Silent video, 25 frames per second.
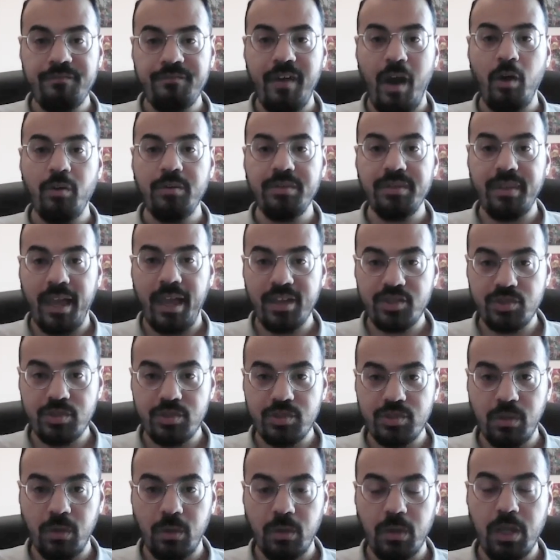
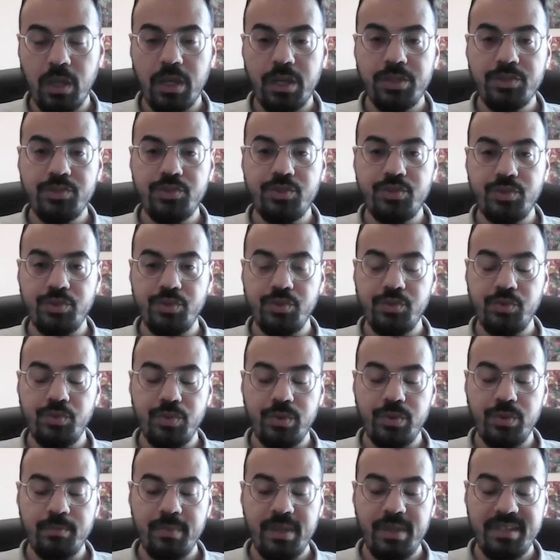foundational
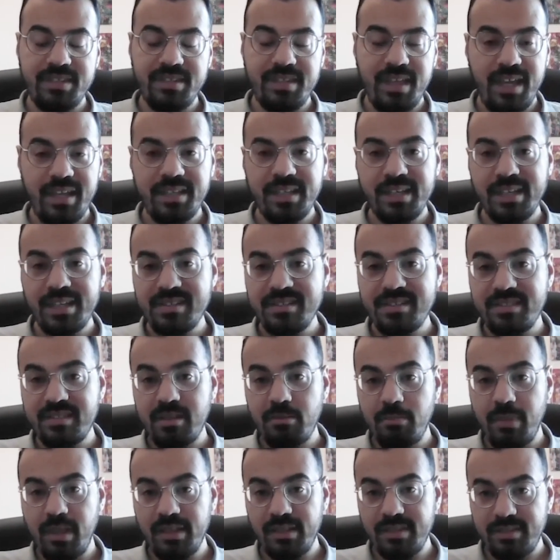to maintaining a
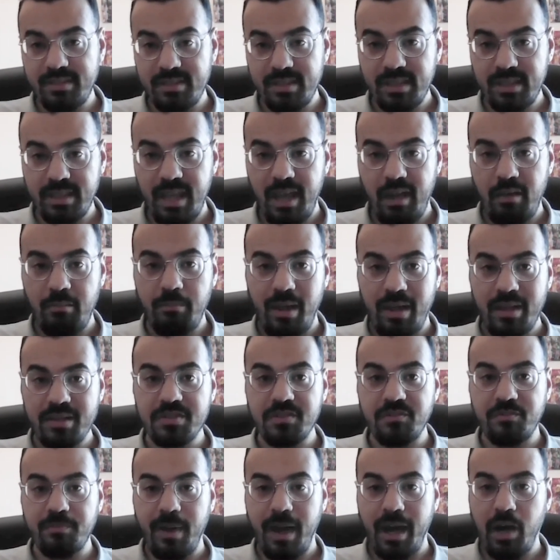stability and
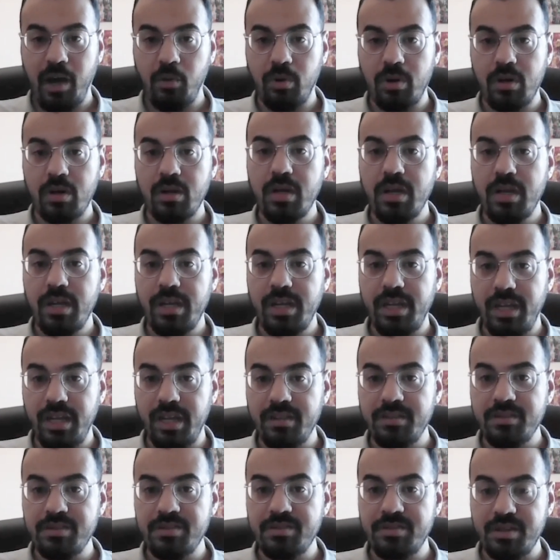balance of power
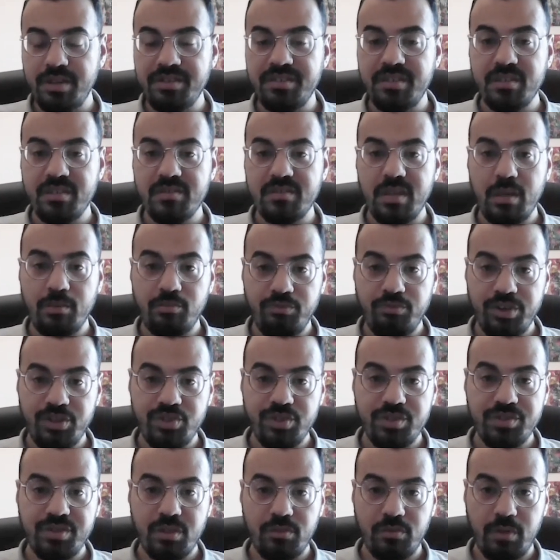in certain
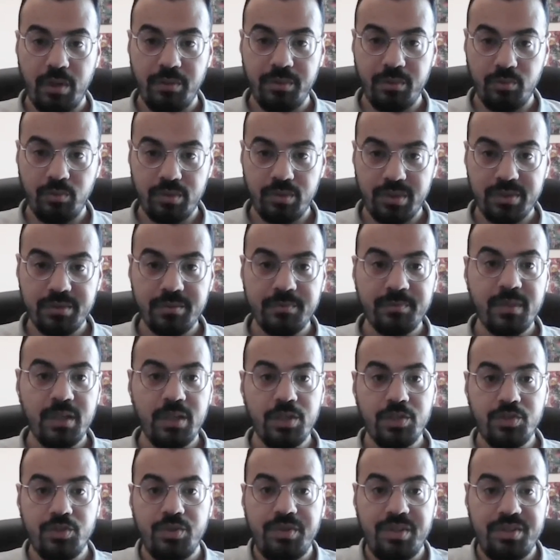sub-regions around the world.
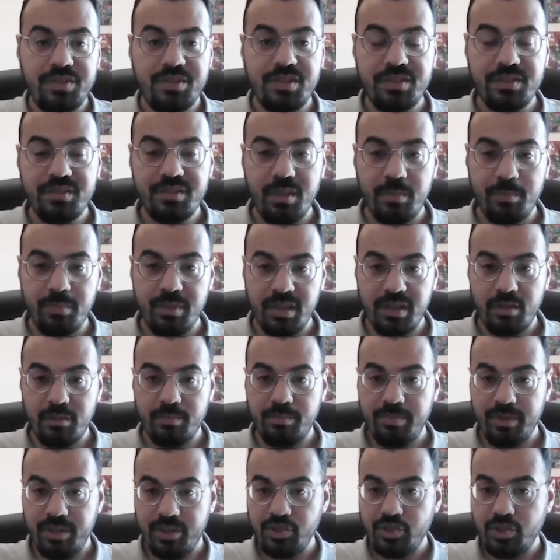So this is the
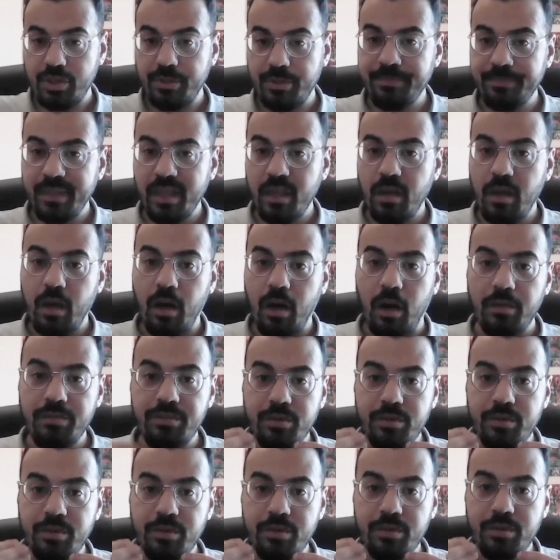bigger picture.
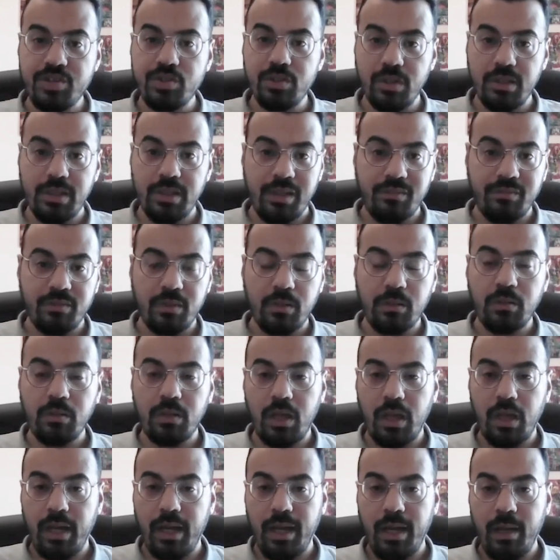On the regional
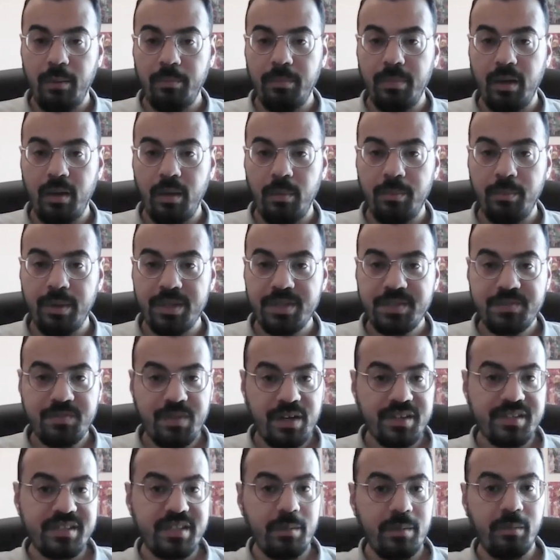level, it's
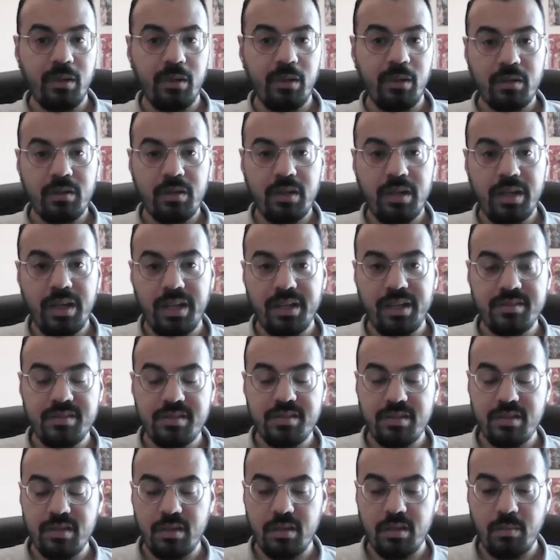very similar.
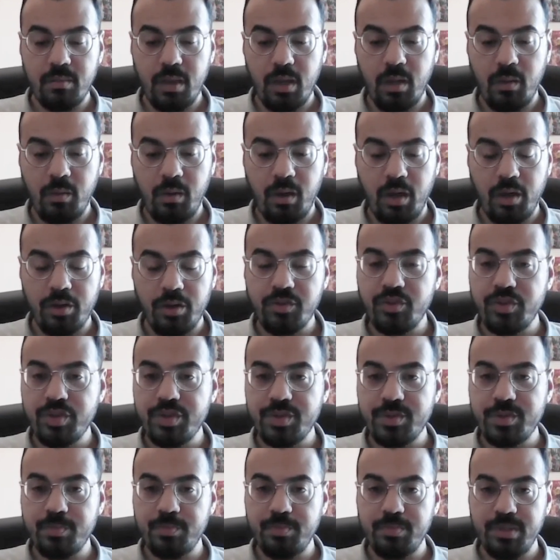It's
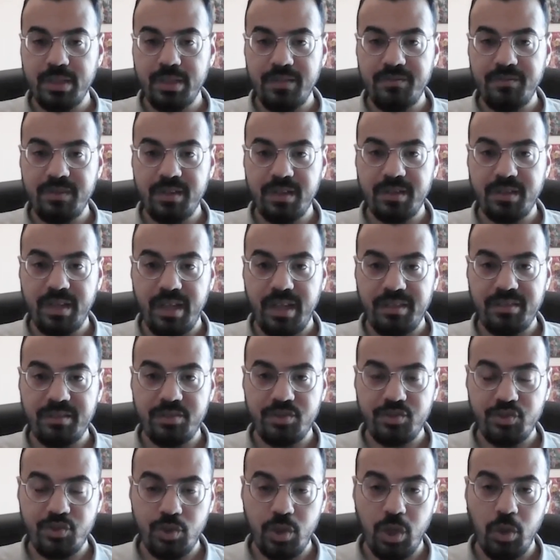countries believing that
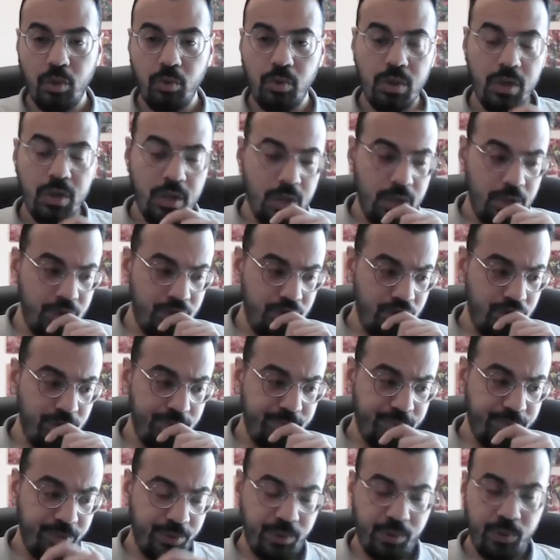there's no
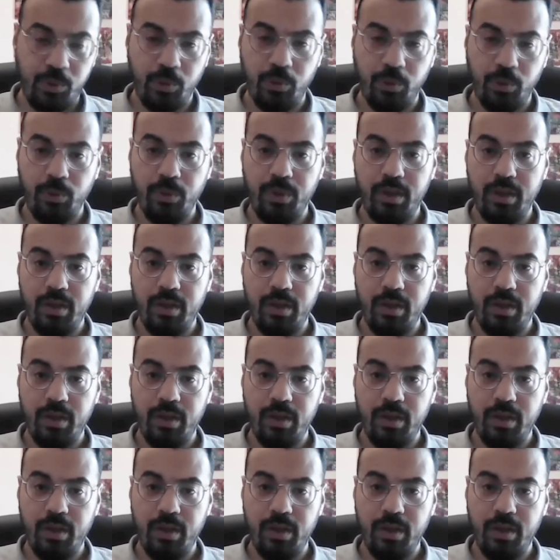geopolitical